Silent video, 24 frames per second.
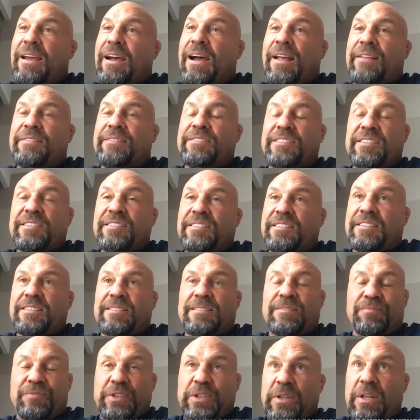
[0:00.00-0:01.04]
i just
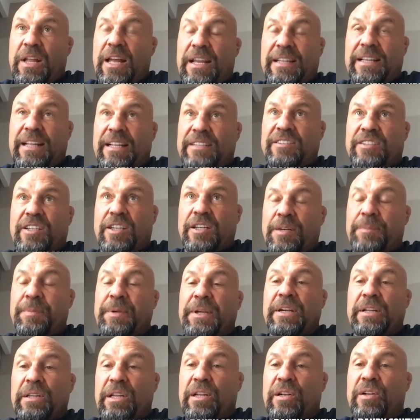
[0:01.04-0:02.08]
feel like that's going to be
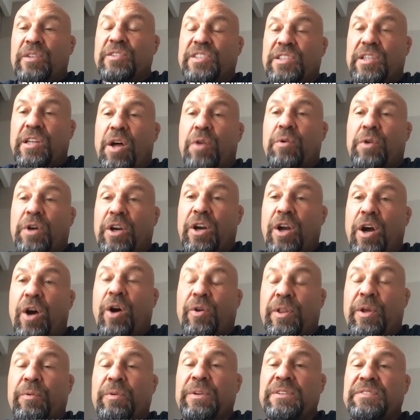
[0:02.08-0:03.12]
a little slower
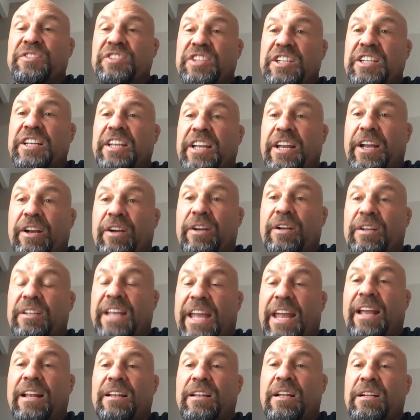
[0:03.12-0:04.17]
go than we've seen
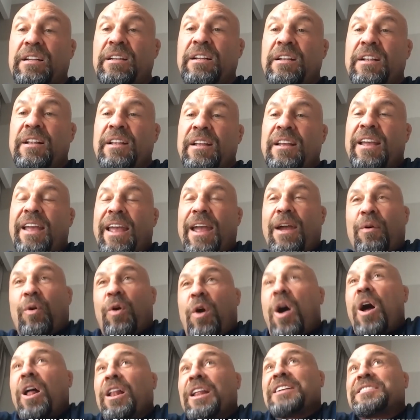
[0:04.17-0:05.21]
kayla and
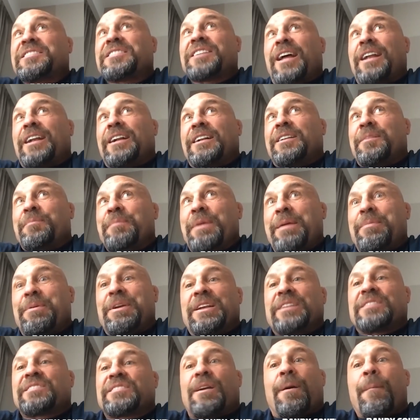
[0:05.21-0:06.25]
we're all excited to
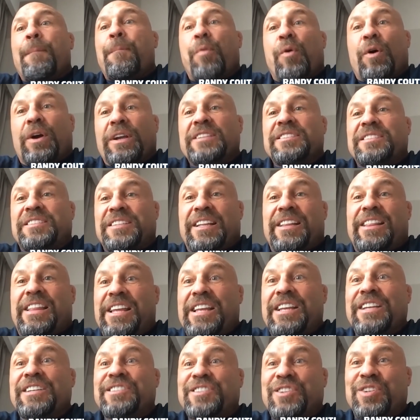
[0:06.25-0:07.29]
maybe at some point see
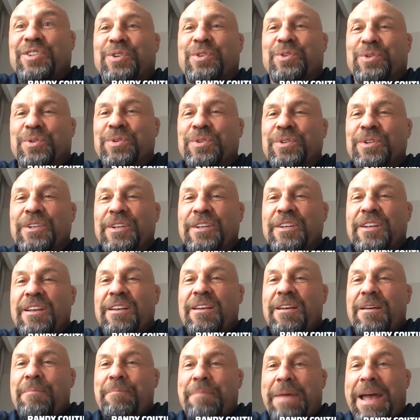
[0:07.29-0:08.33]
these two
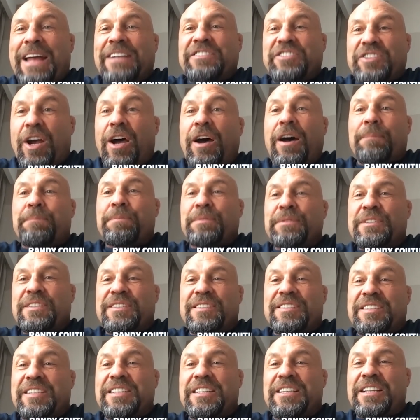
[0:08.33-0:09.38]
match up
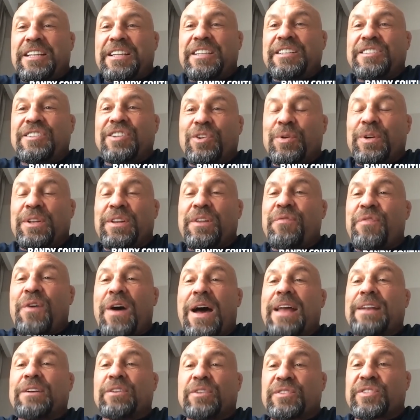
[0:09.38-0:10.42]
see these two in the
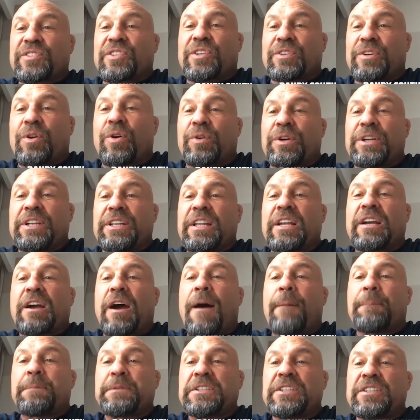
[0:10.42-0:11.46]
finals or, or in the
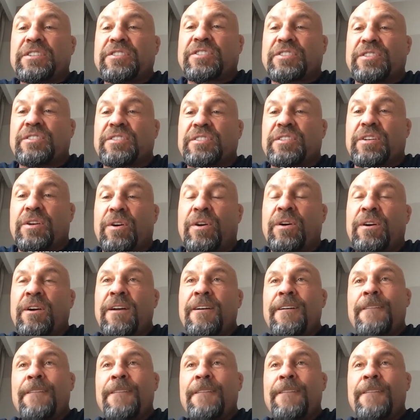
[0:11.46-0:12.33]
competition so